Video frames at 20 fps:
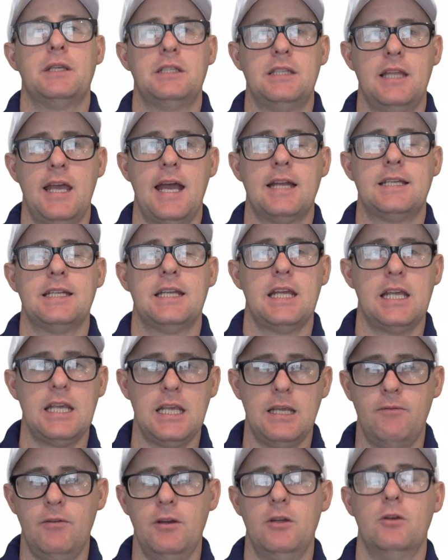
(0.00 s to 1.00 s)
is there to
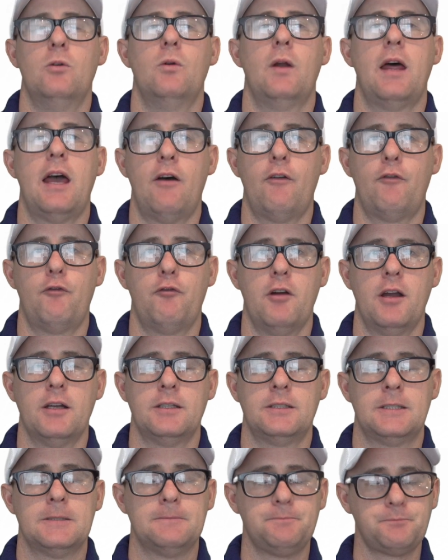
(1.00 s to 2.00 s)
even it all out for
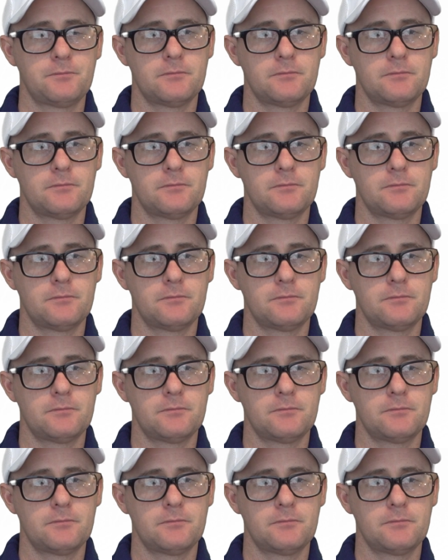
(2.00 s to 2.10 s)
us.